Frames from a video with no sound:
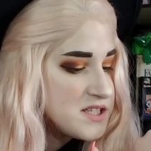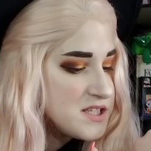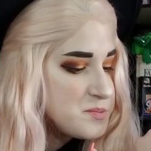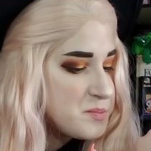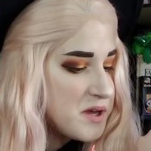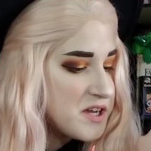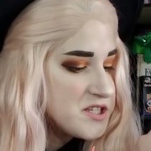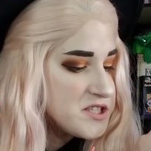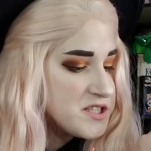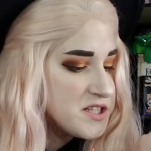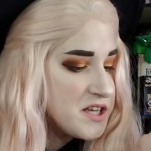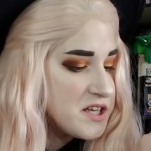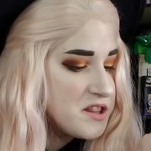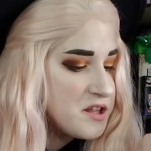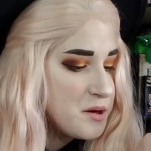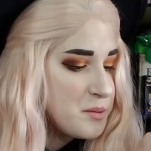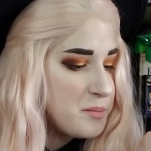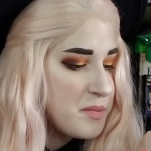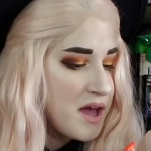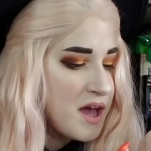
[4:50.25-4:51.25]
especially
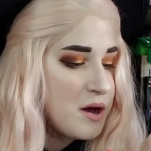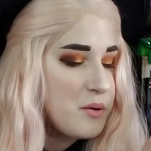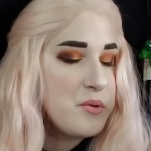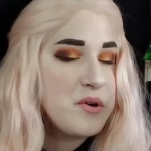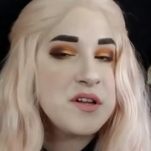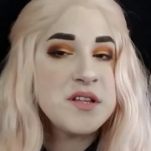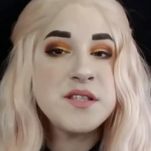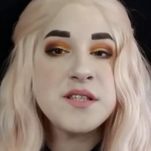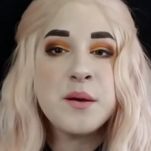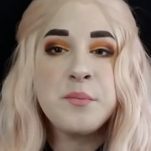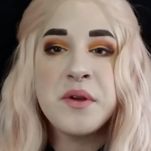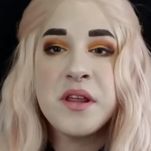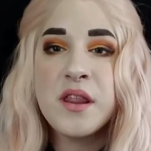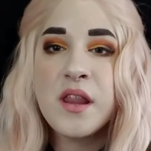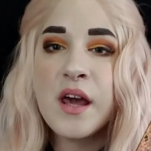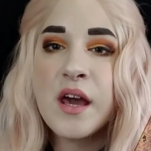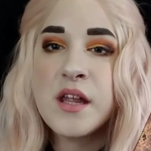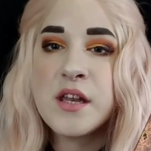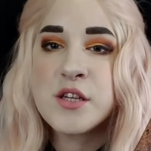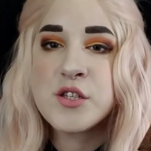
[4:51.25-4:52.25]
their matte ones, I mean,
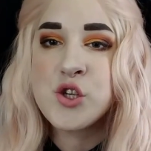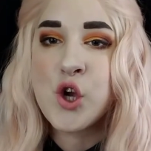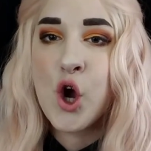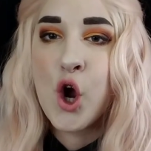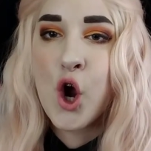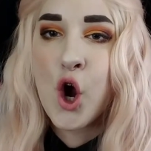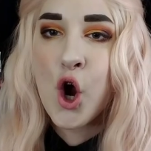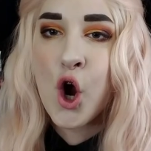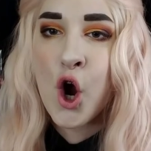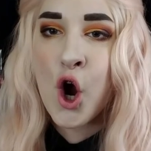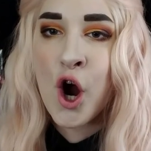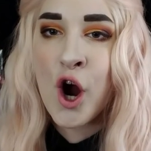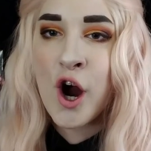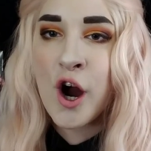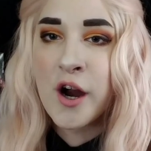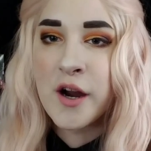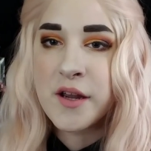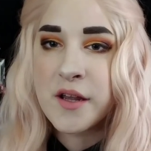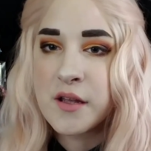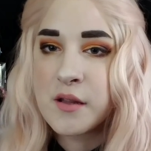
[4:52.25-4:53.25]
that is
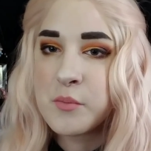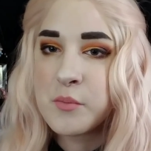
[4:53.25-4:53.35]
hurkin'